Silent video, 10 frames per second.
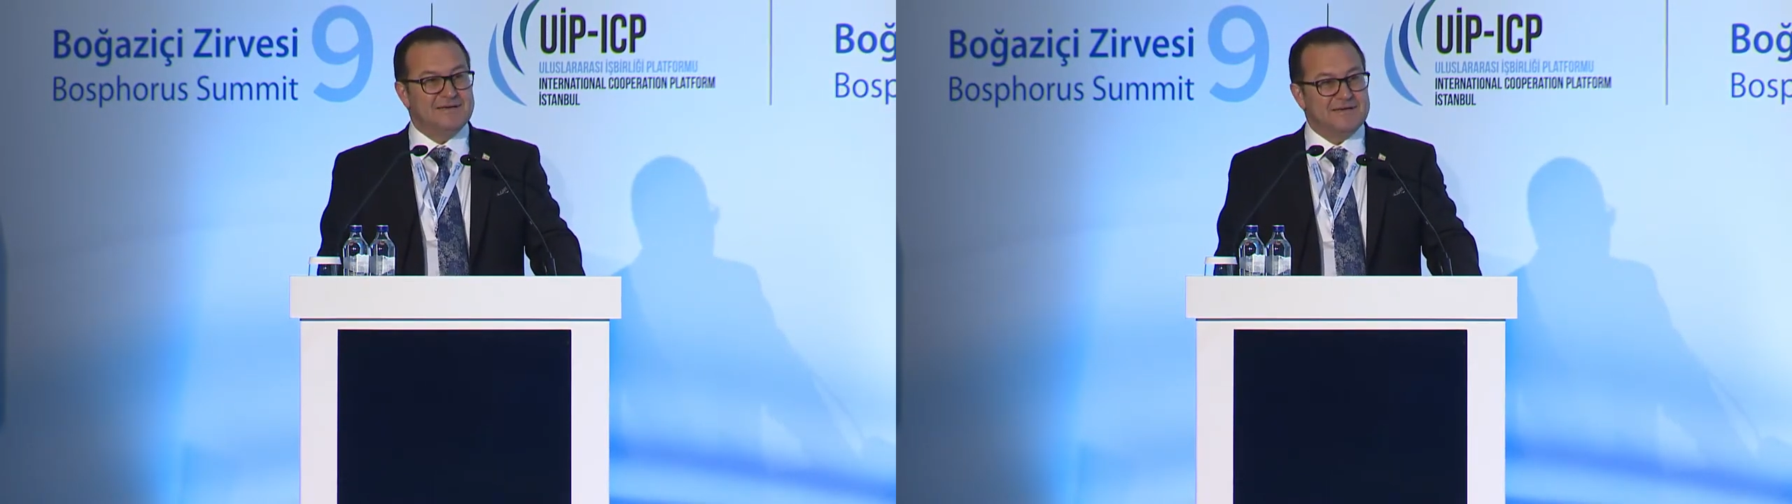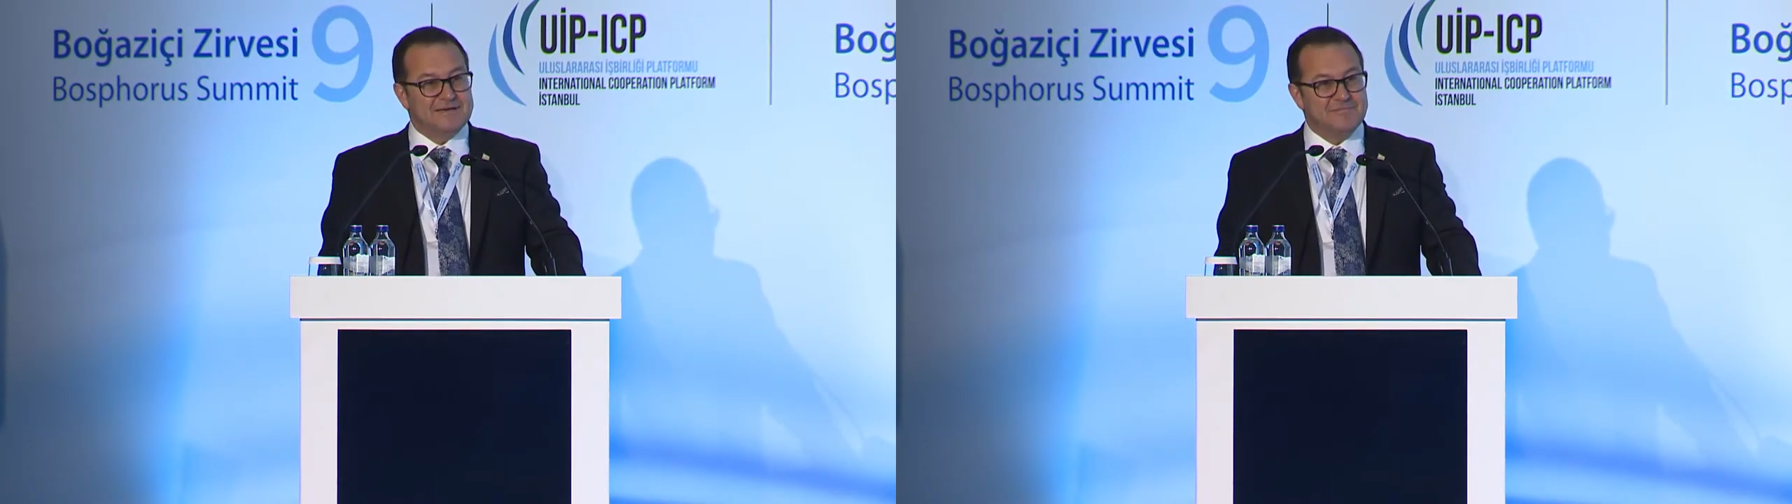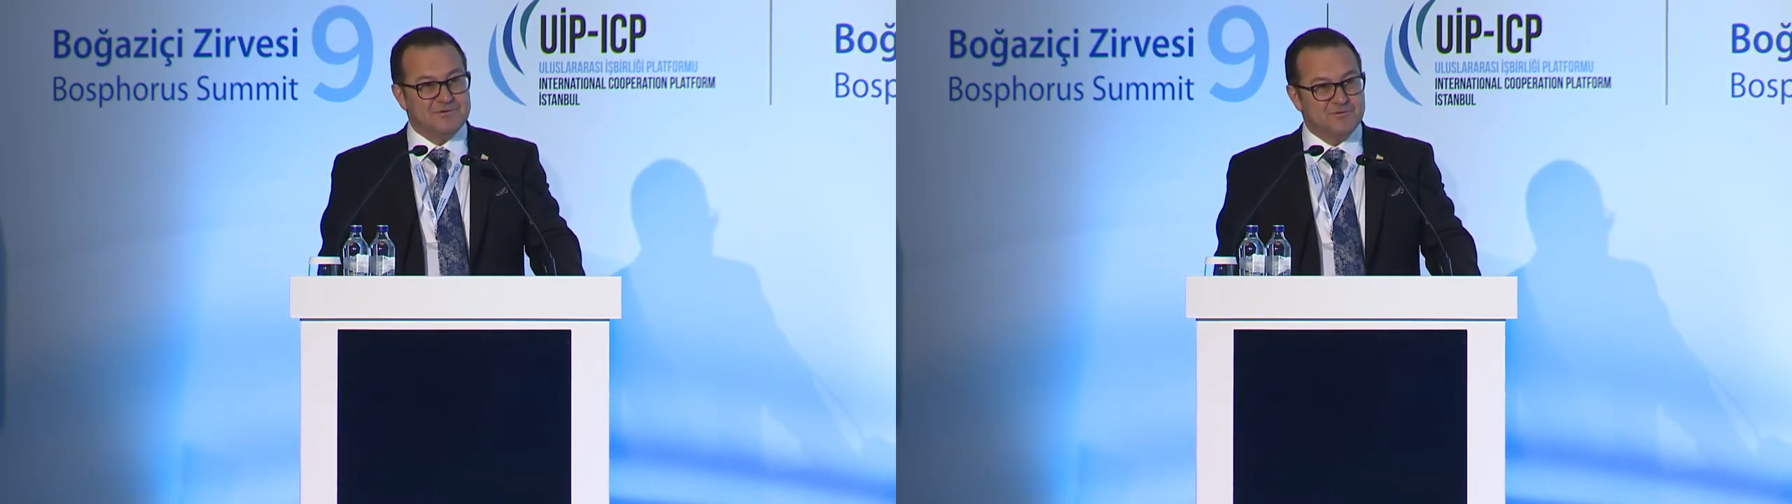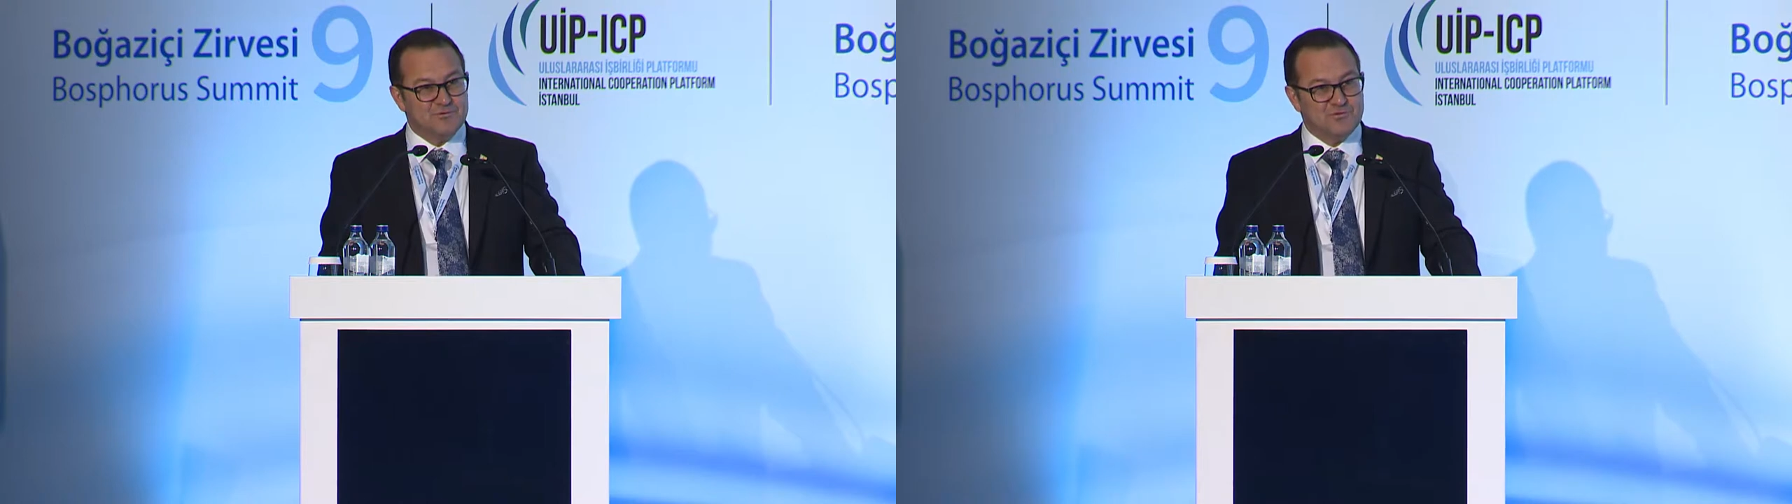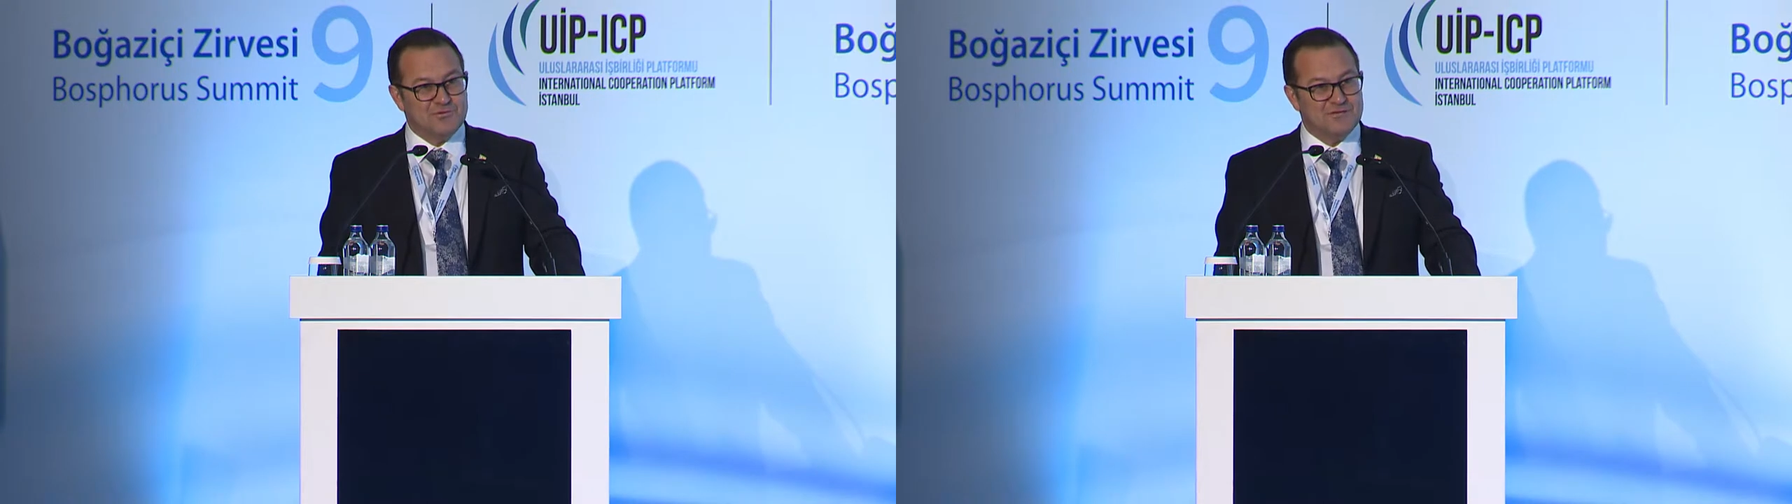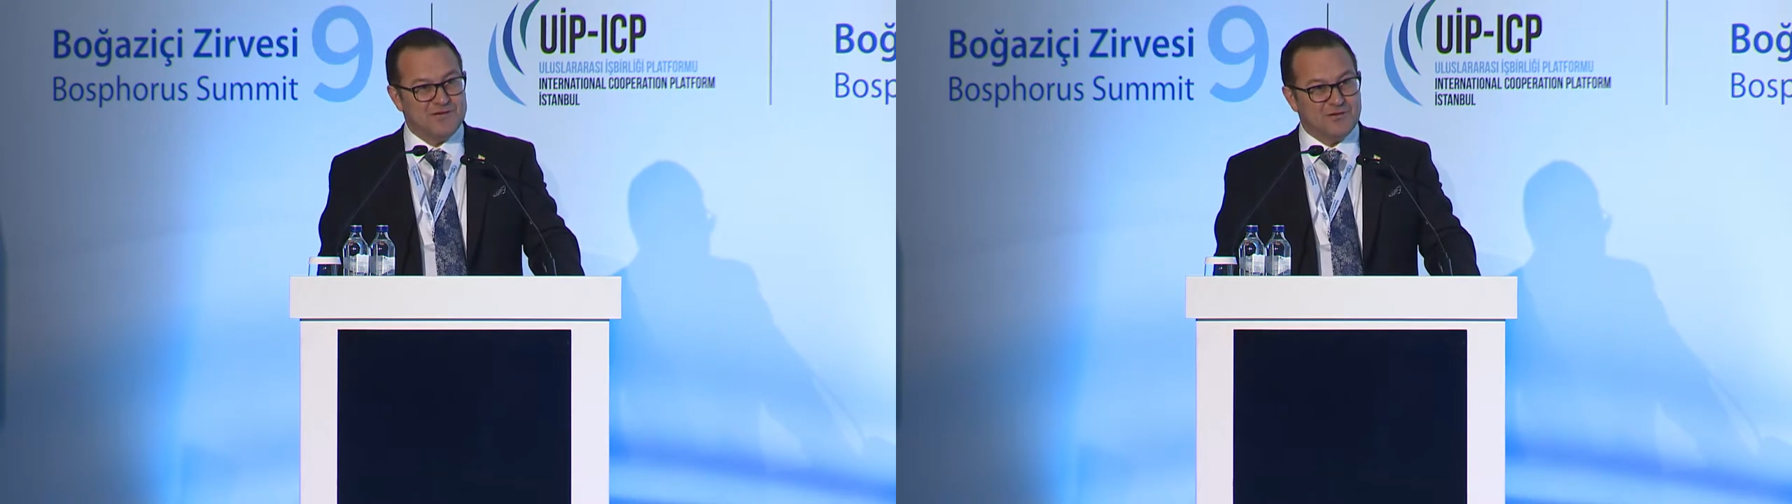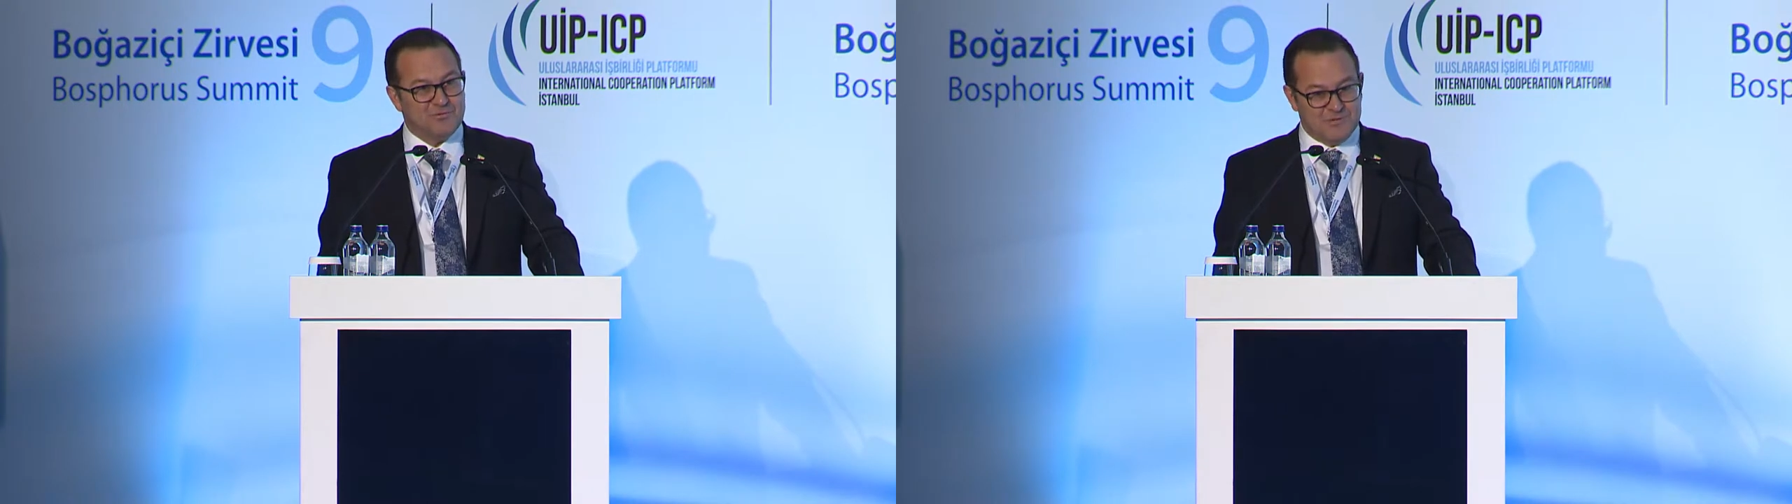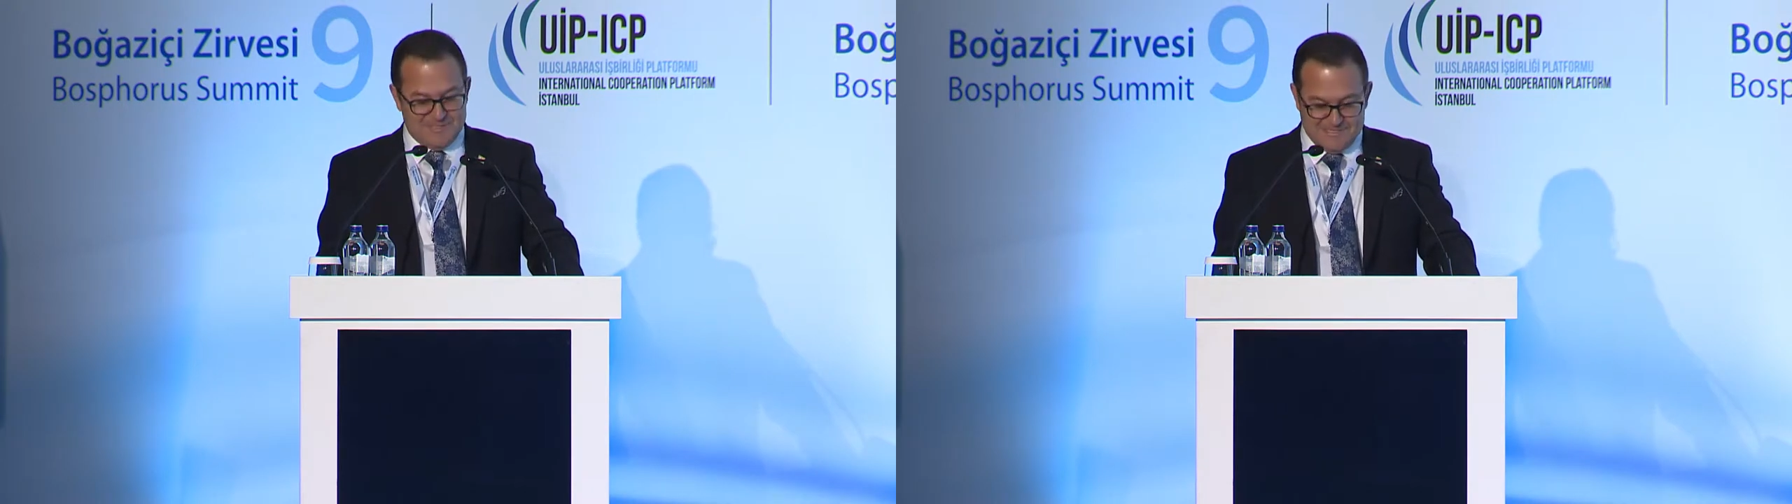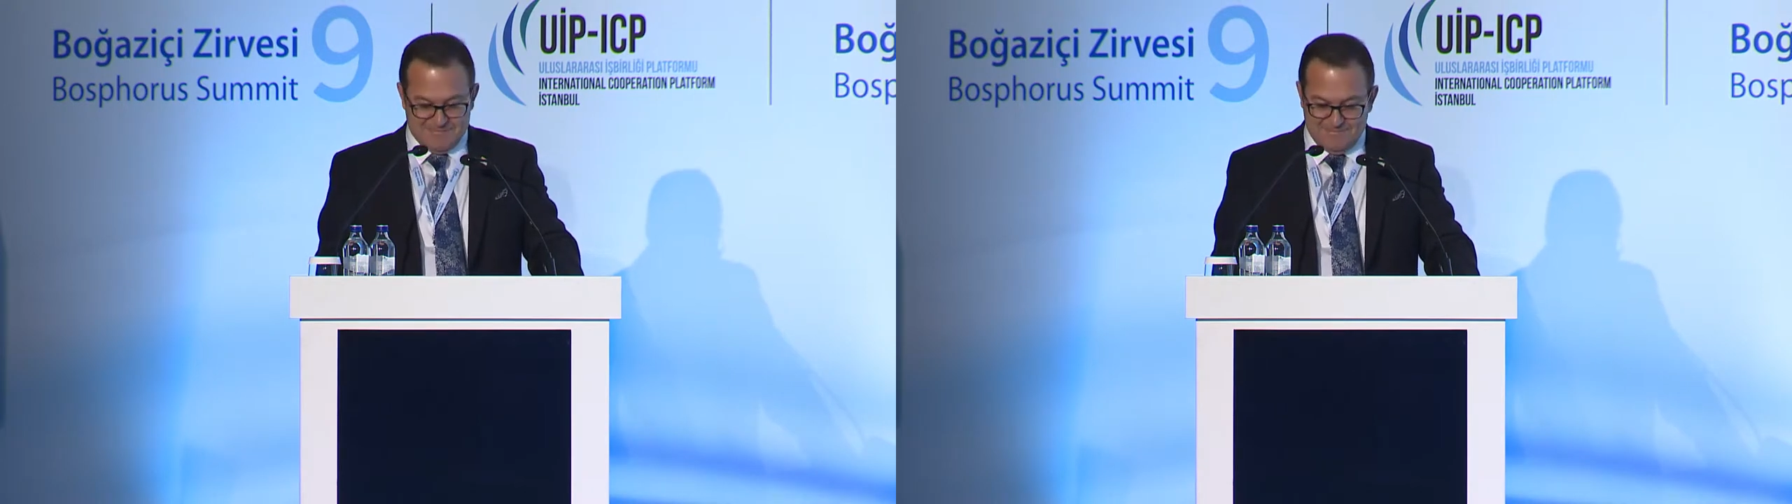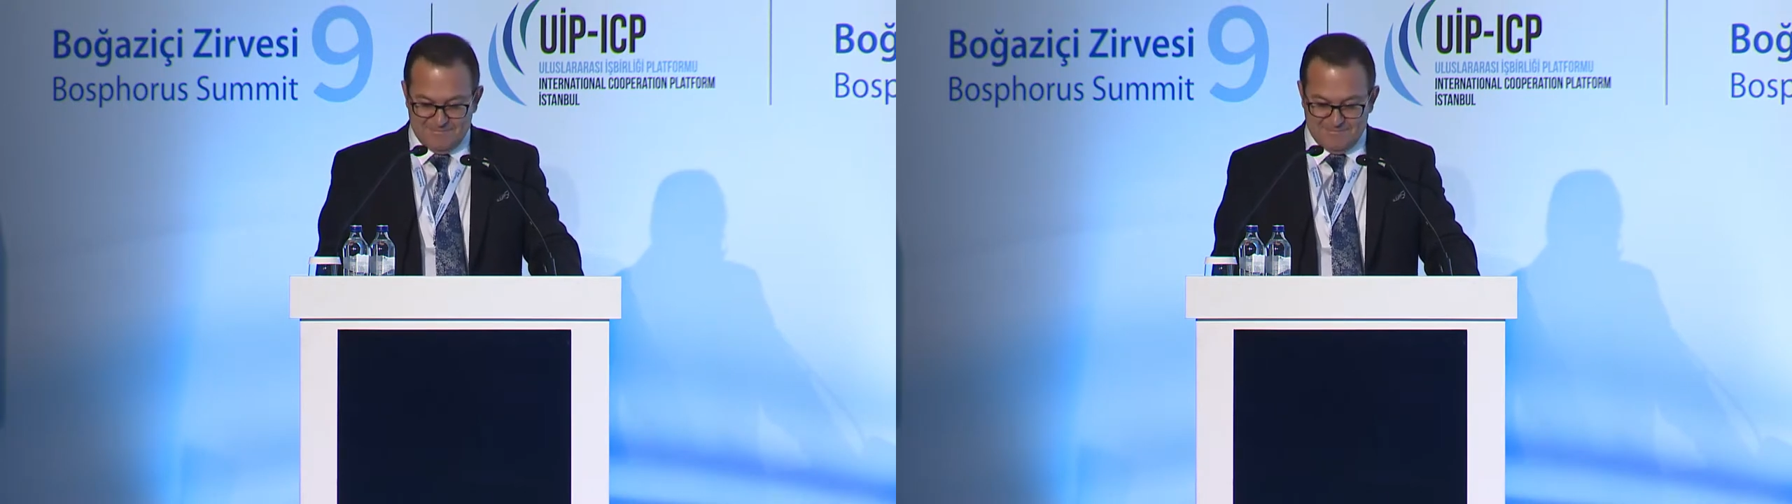Kıbrıs Türk Ticaret Odası